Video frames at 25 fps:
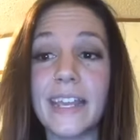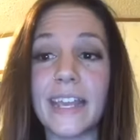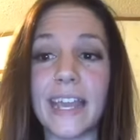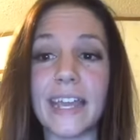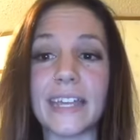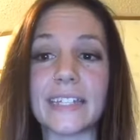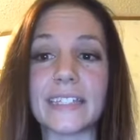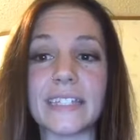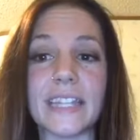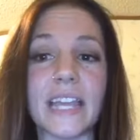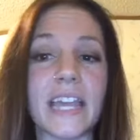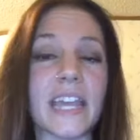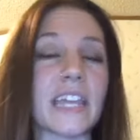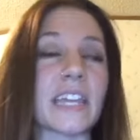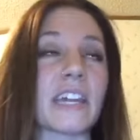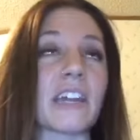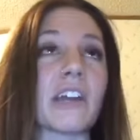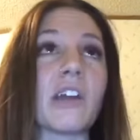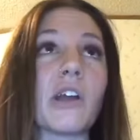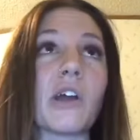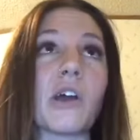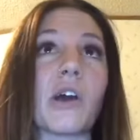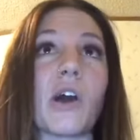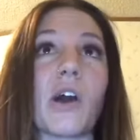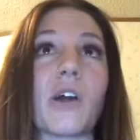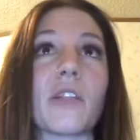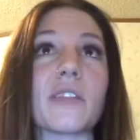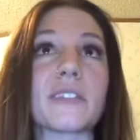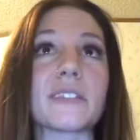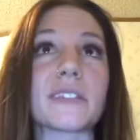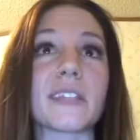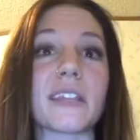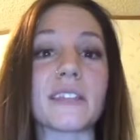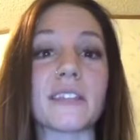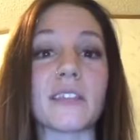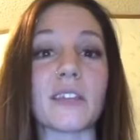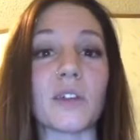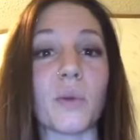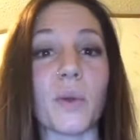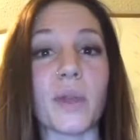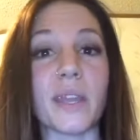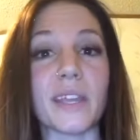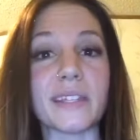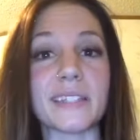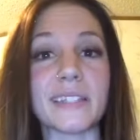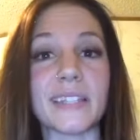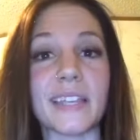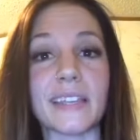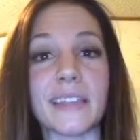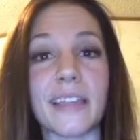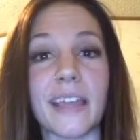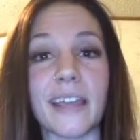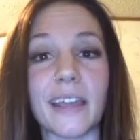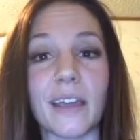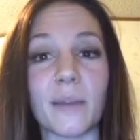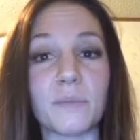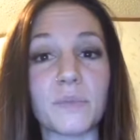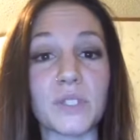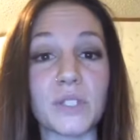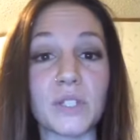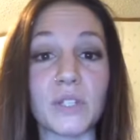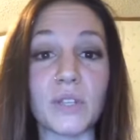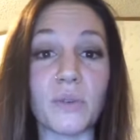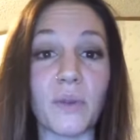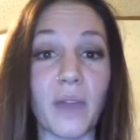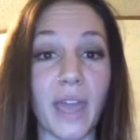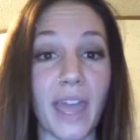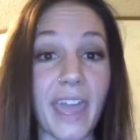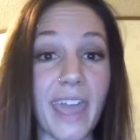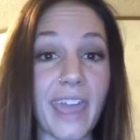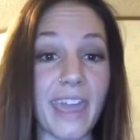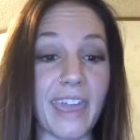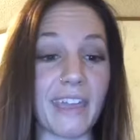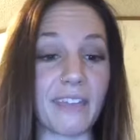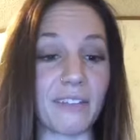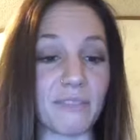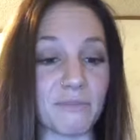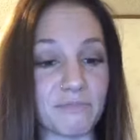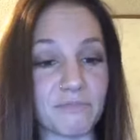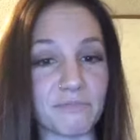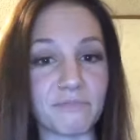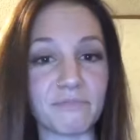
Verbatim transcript: It's like all of a sudden the quickest thing that comes to you, hey,